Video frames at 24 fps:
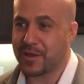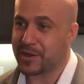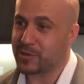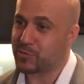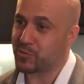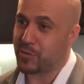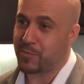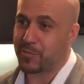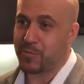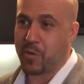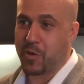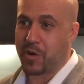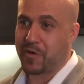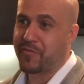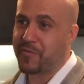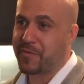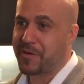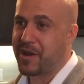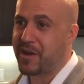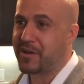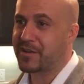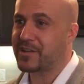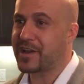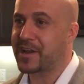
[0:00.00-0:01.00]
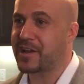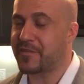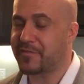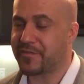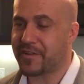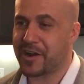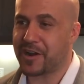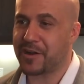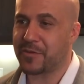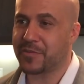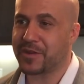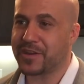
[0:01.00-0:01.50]
We were born from an alkaline
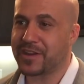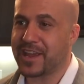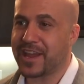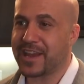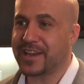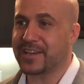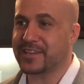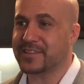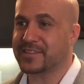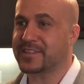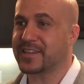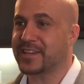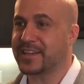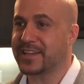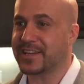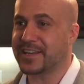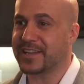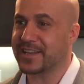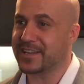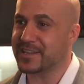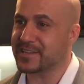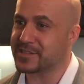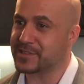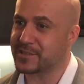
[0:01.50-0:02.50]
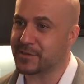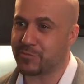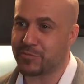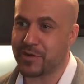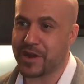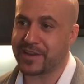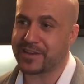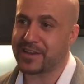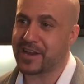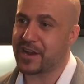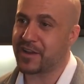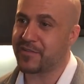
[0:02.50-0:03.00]
environment, and acidity is the
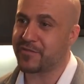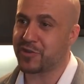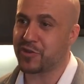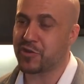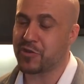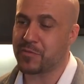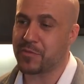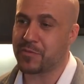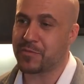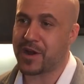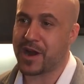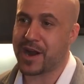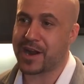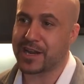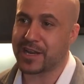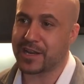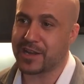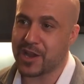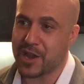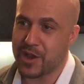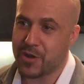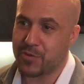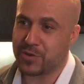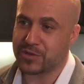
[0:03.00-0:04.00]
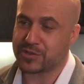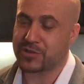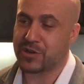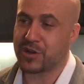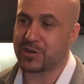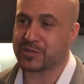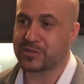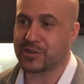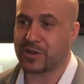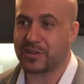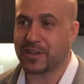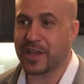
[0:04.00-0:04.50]
breakdown of the human body, which
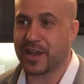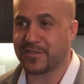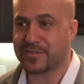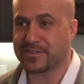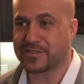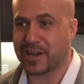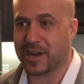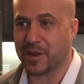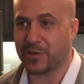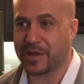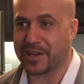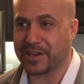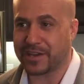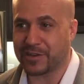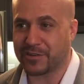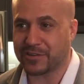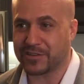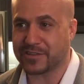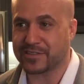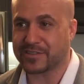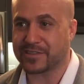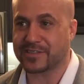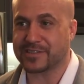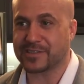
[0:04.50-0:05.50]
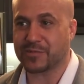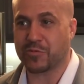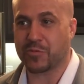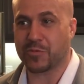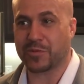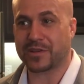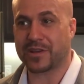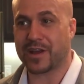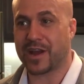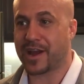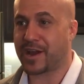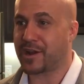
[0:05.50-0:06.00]
causes all lifestyle-related illnesses, and when
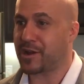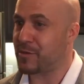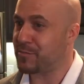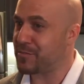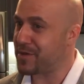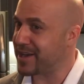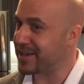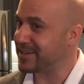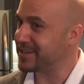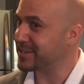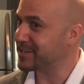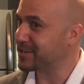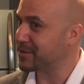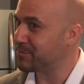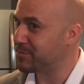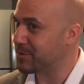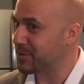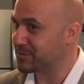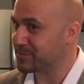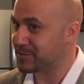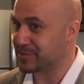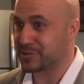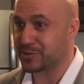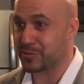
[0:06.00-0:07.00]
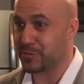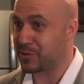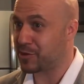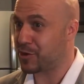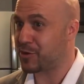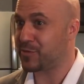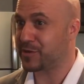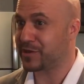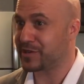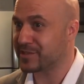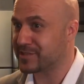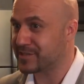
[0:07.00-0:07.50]
we die, our body decomposes, so we
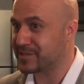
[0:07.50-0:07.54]
don't want